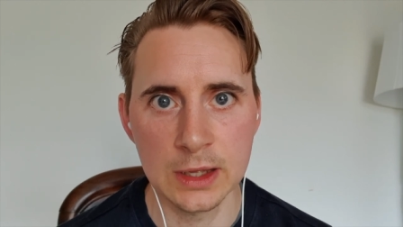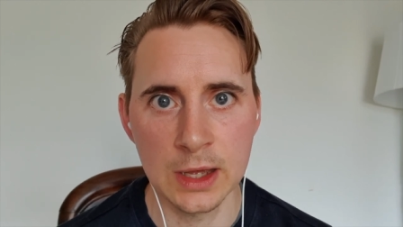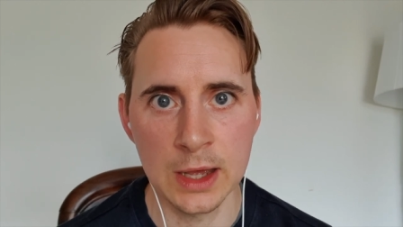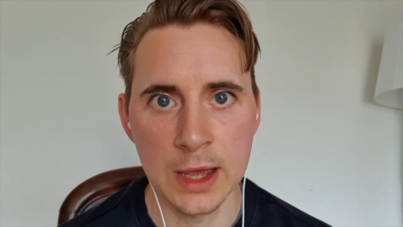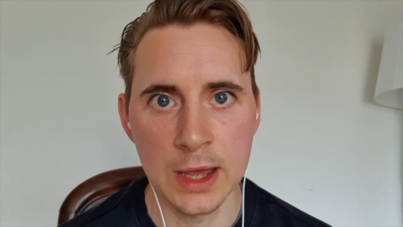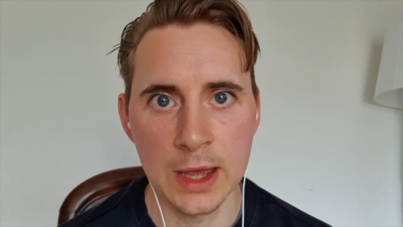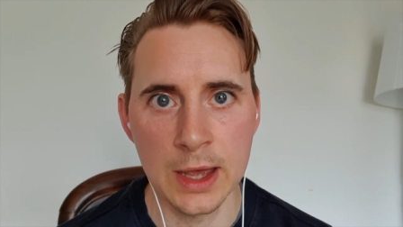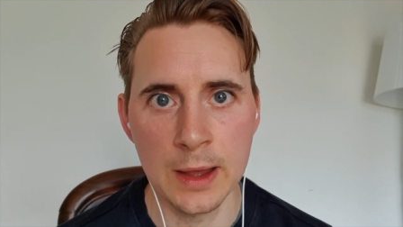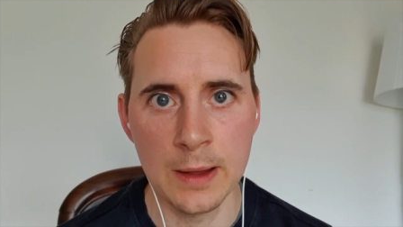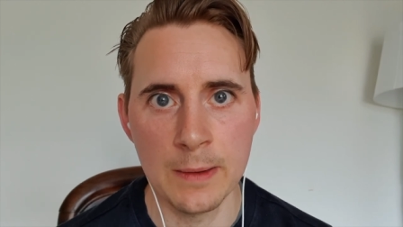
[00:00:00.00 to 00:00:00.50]

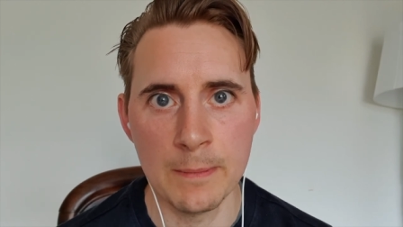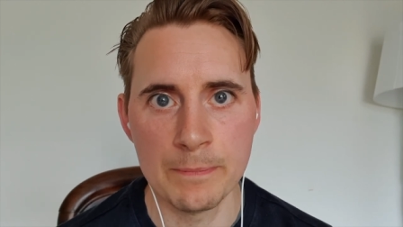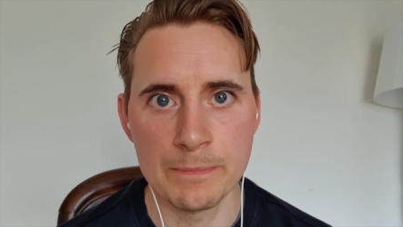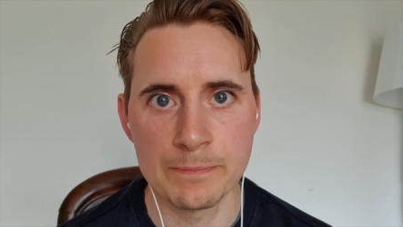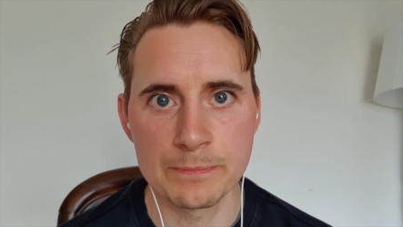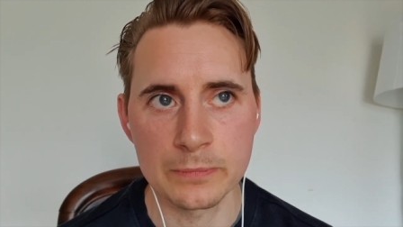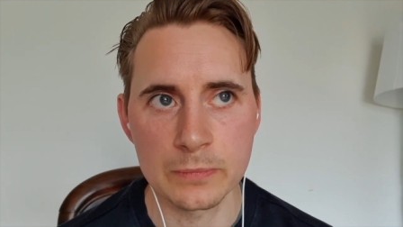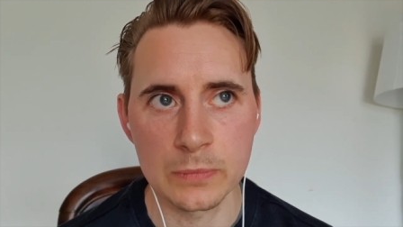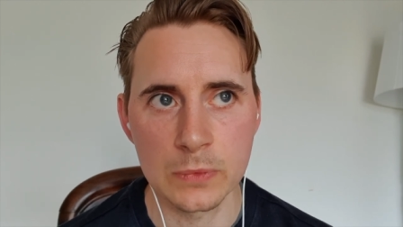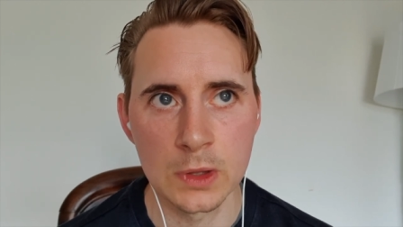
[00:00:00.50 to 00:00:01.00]
um,
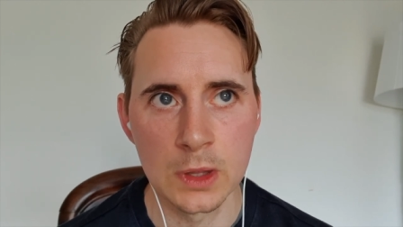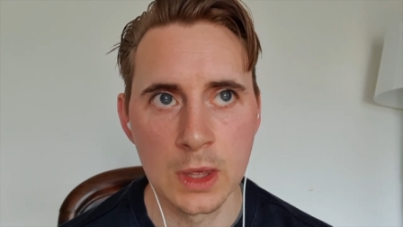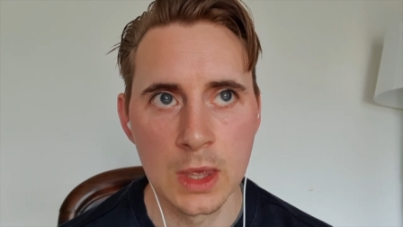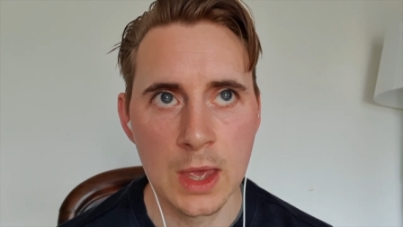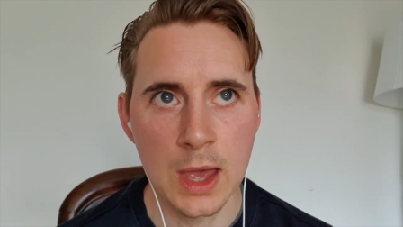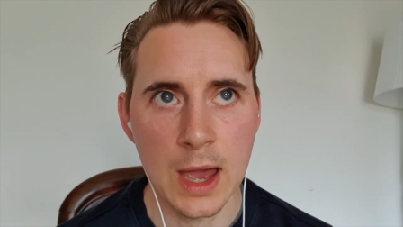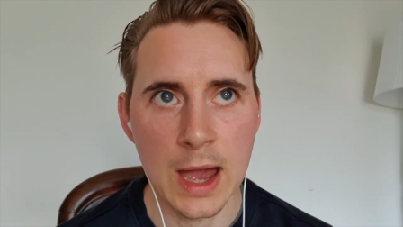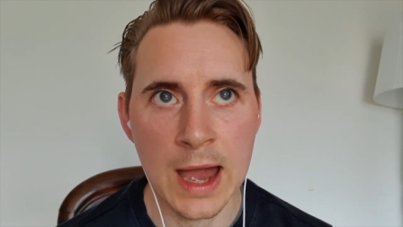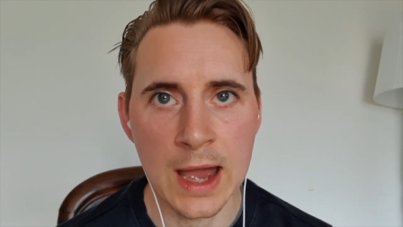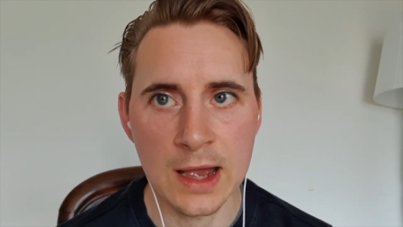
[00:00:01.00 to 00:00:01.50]

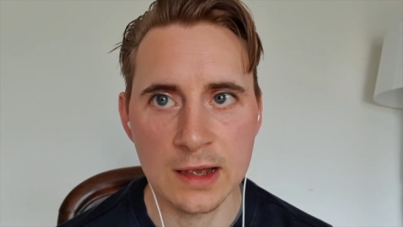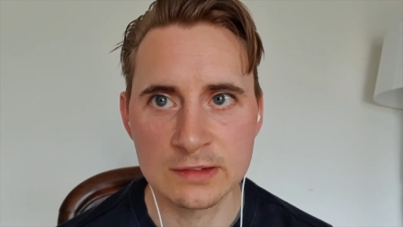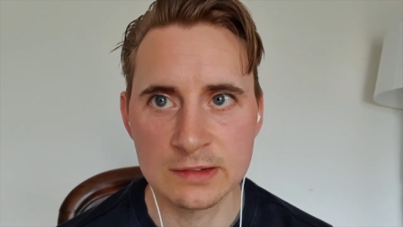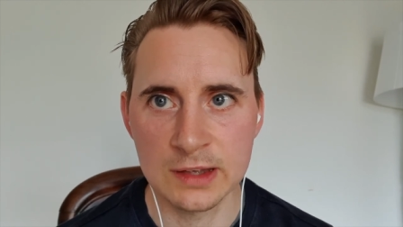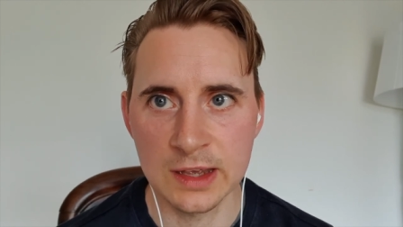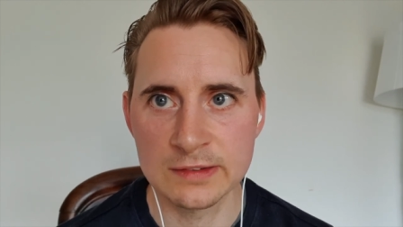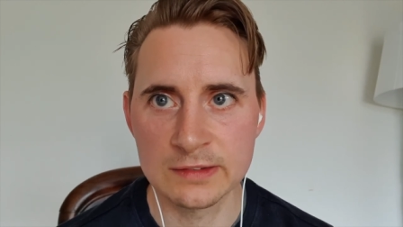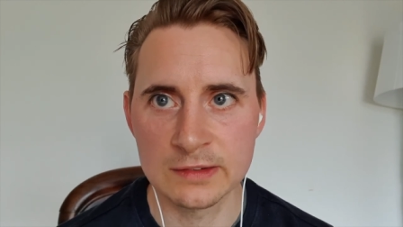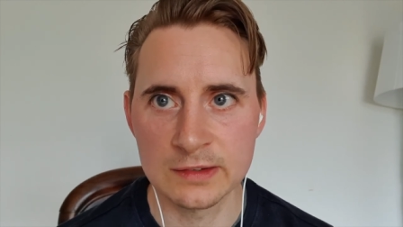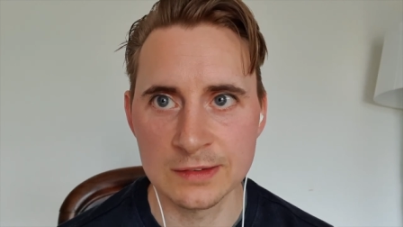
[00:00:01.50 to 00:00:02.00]

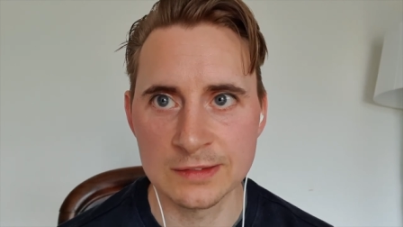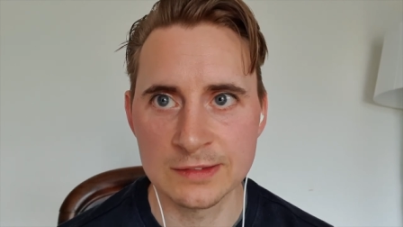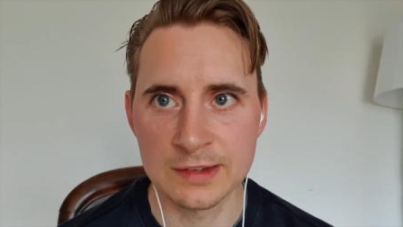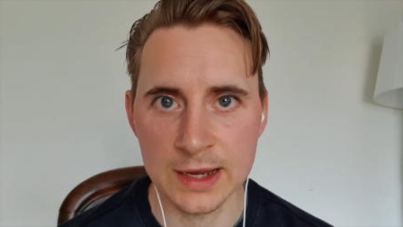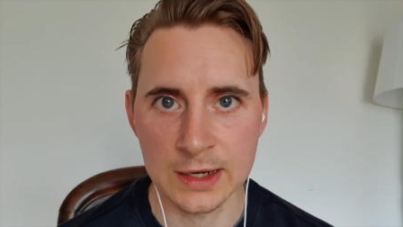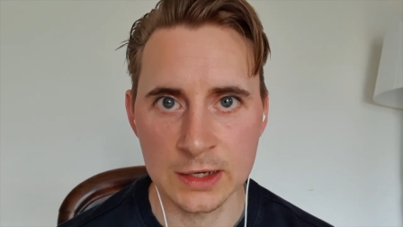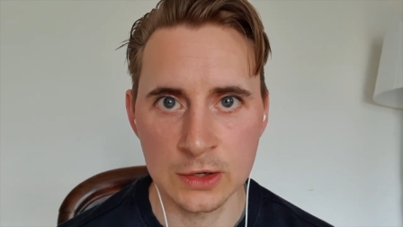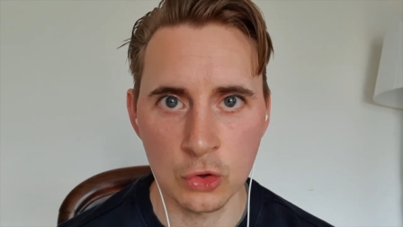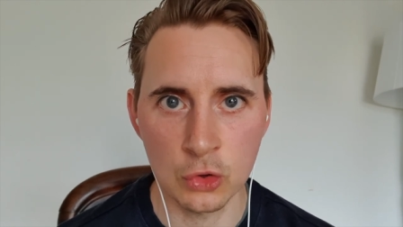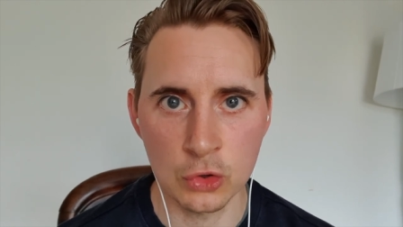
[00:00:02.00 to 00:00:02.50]
access to the
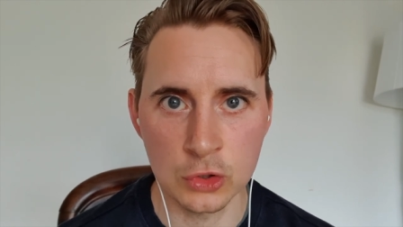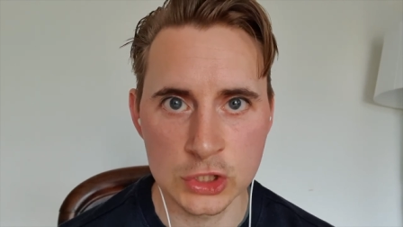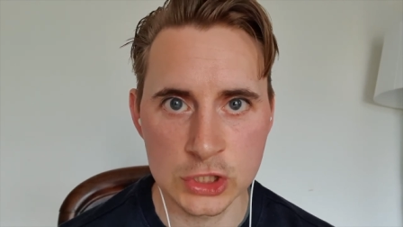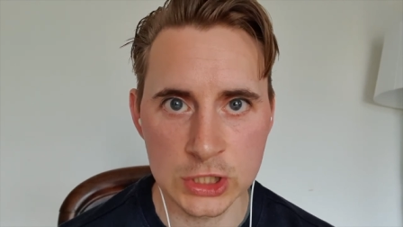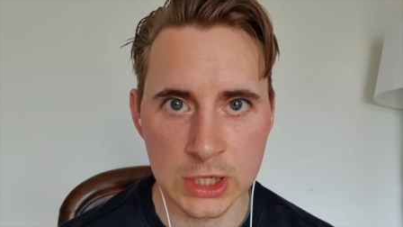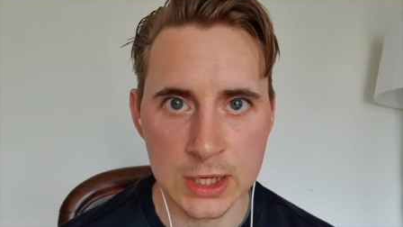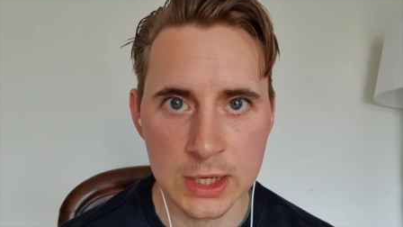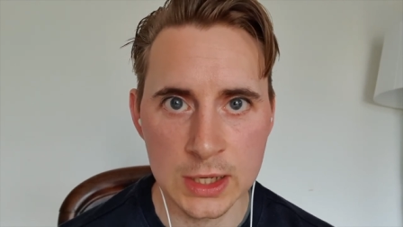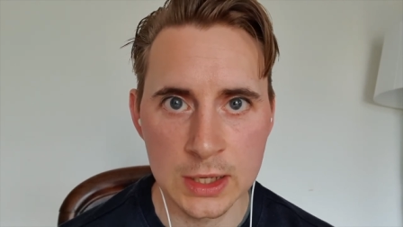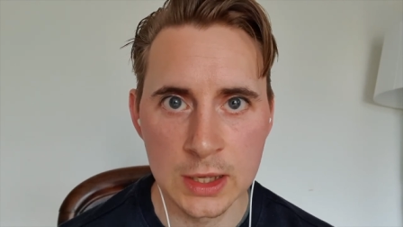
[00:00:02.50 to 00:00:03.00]

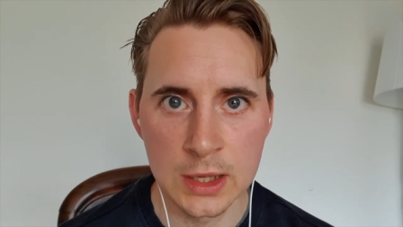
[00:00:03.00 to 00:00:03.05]
technology